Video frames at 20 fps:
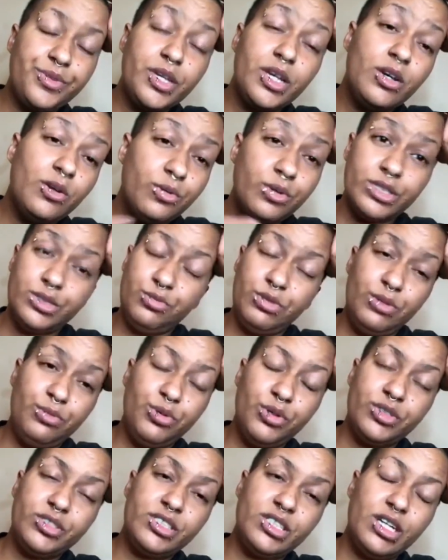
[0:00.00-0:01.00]
Which me
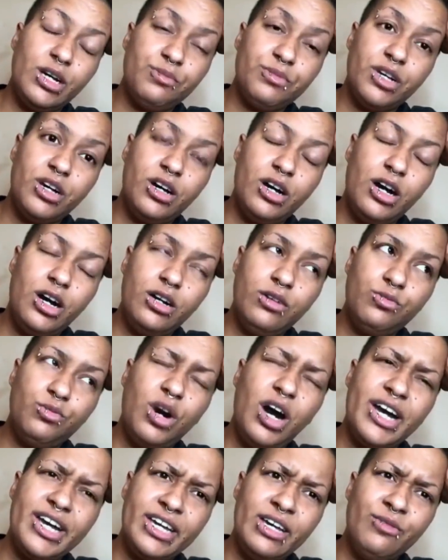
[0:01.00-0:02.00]
personally, I'm not. Well, I
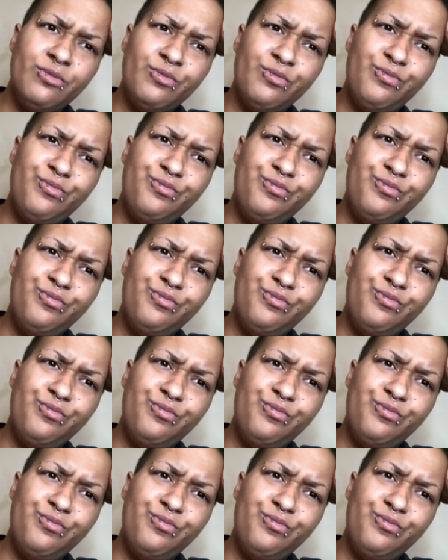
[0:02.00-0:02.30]
am